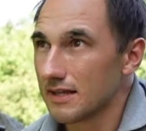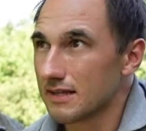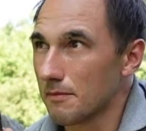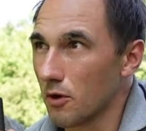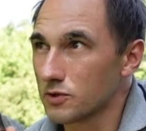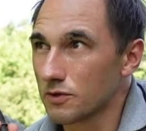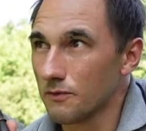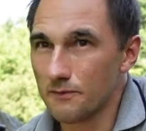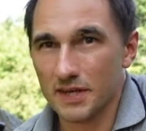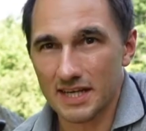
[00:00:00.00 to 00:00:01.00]
the most
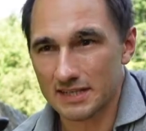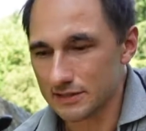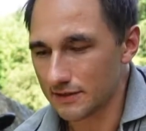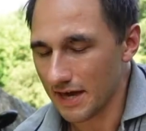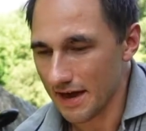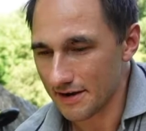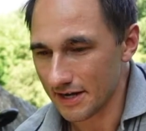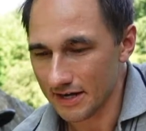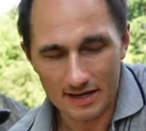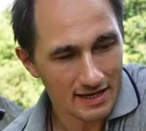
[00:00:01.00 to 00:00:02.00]
convenient to carry,
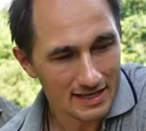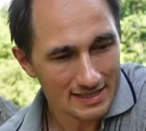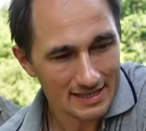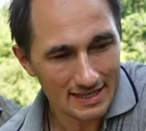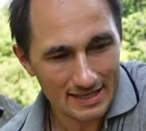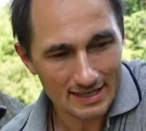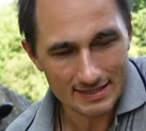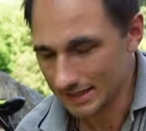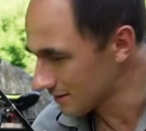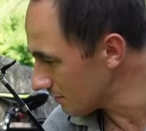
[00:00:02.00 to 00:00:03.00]
the
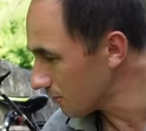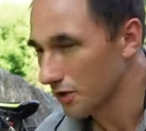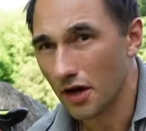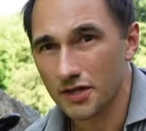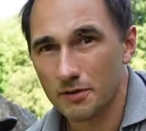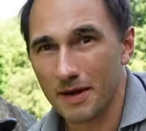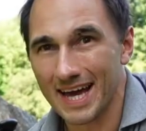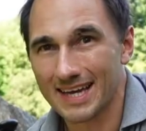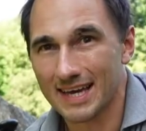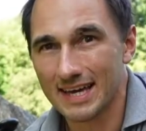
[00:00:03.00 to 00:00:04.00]
easiest to put on your
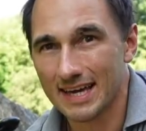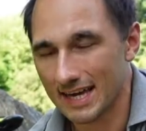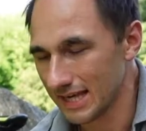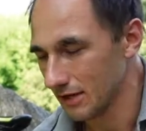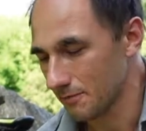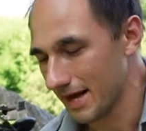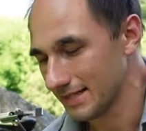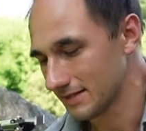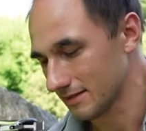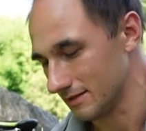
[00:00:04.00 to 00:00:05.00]
bike, in your
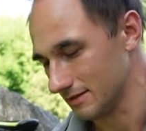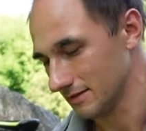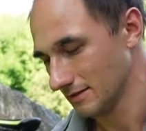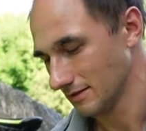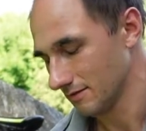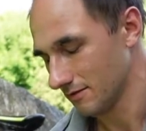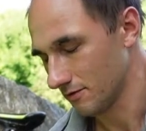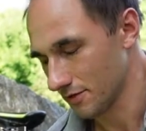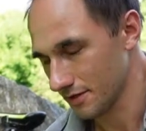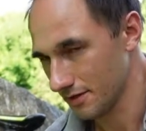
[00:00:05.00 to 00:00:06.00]
bicycle,
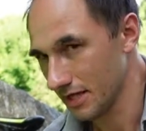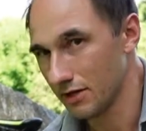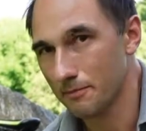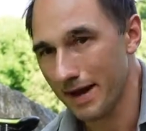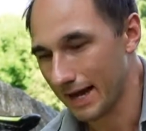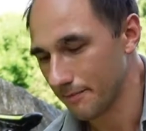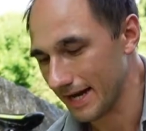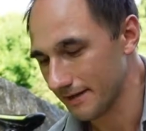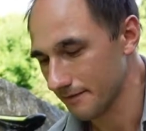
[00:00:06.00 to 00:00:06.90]
or in your backpack.